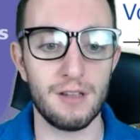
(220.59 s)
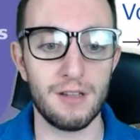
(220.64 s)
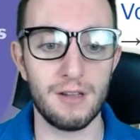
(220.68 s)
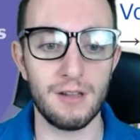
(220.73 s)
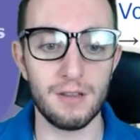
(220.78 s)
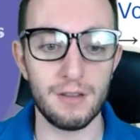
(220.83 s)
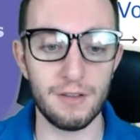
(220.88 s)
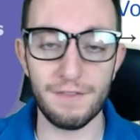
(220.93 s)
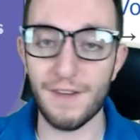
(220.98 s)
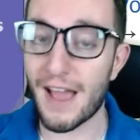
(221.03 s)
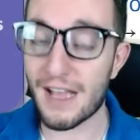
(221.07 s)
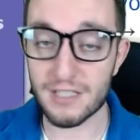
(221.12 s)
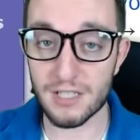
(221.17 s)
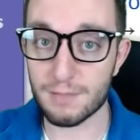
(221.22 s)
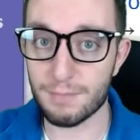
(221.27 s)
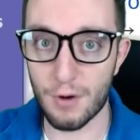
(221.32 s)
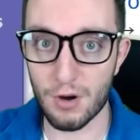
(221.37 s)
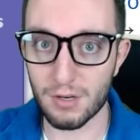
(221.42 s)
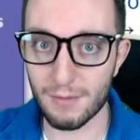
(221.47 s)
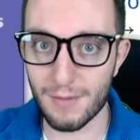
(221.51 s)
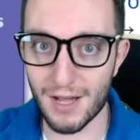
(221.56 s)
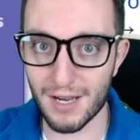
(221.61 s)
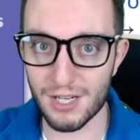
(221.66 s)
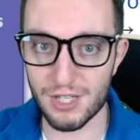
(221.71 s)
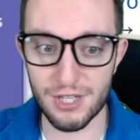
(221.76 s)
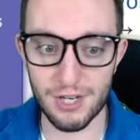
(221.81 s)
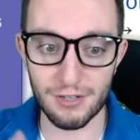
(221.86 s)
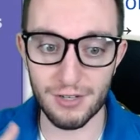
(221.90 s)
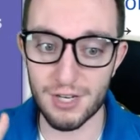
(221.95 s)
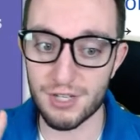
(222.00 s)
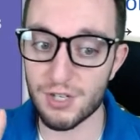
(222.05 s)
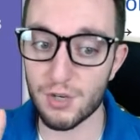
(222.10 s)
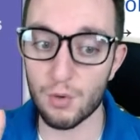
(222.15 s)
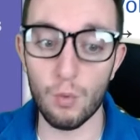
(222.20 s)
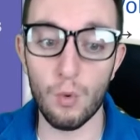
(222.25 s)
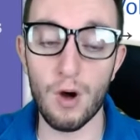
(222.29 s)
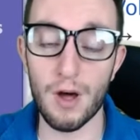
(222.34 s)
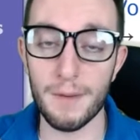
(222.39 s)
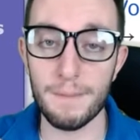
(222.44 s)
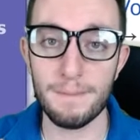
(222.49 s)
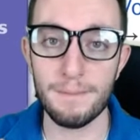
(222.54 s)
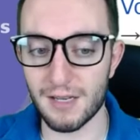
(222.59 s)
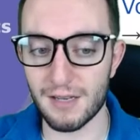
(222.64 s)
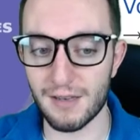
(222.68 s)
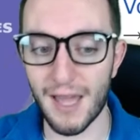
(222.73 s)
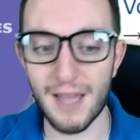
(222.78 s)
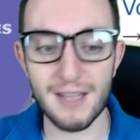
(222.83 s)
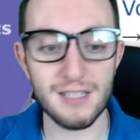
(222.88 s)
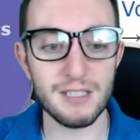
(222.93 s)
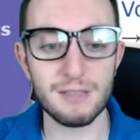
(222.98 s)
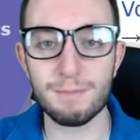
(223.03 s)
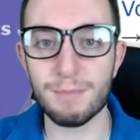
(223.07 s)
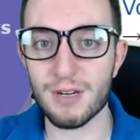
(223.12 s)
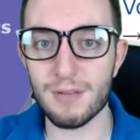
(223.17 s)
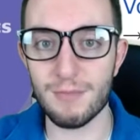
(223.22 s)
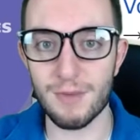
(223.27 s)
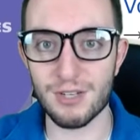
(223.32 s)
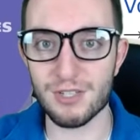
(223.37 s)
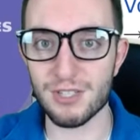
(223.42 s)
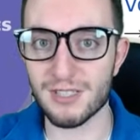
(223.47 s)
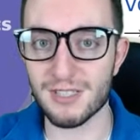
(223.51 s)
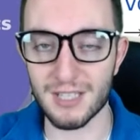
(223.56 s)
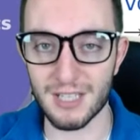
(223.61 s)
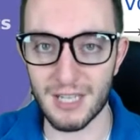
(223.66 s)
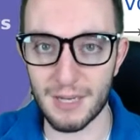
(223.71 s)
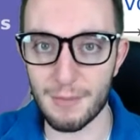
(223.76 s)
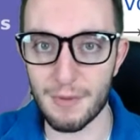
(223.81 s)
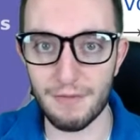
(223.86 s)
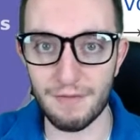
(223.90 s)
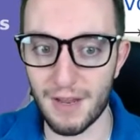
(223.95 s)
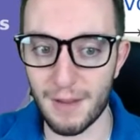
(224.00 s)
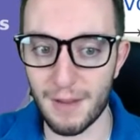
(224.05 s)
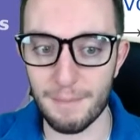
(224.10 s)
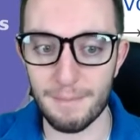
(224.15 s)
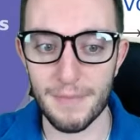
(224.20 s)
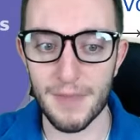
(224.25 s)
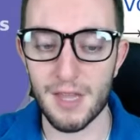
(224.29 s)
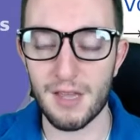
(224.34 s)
the fastest Pokemon in Generation 1, and that's pretty much its claim to fame.